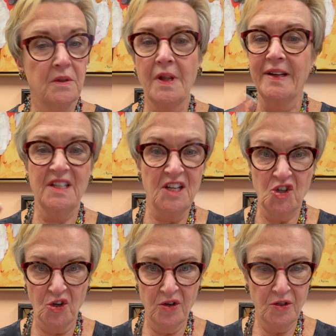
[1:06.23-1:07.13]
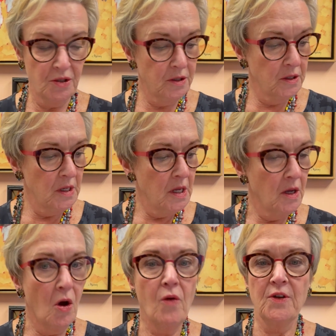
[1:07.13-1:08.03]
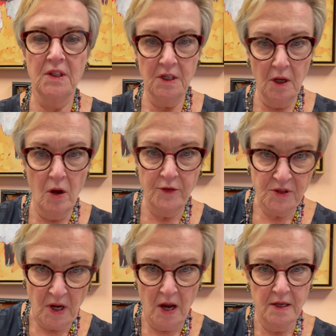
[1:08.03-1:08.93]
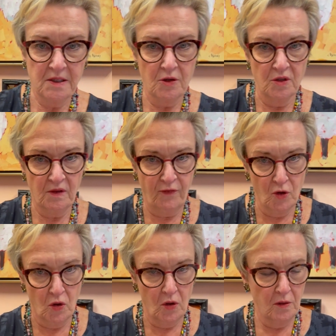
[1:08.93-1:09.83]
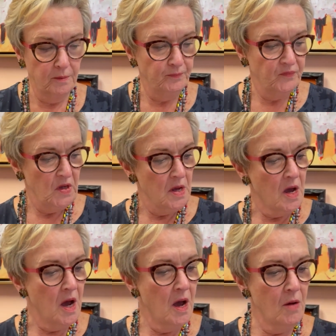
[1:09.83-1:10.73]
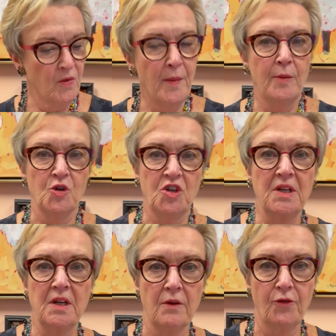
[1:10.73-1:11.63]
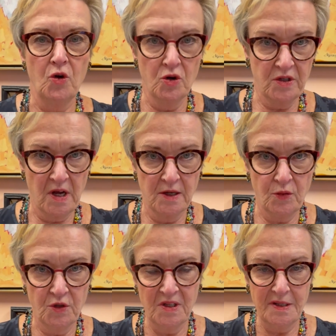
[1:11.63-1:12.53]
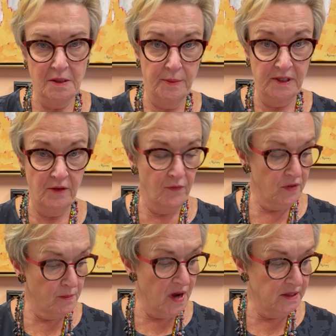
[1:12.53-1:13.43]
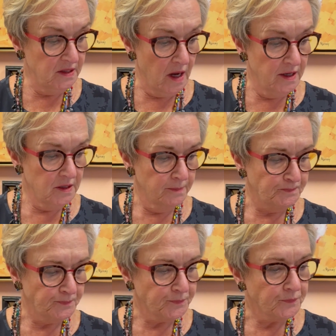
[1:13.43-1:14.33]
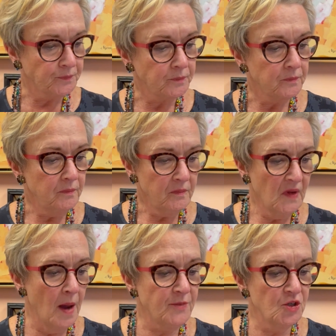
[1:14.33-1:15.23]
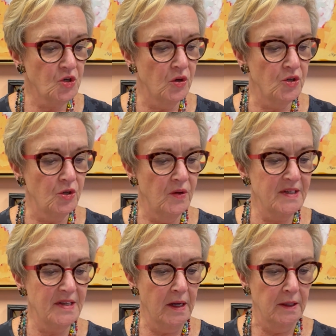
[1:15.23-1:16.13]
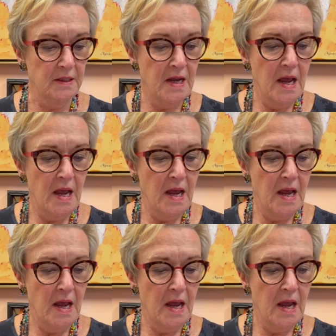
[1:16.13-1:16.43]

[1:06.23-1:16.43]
like a t-shirt, over a little oversized, so it's full. Remember, she did it for her size, which is a little bit different than my size. I'm gonna show it to you in a second.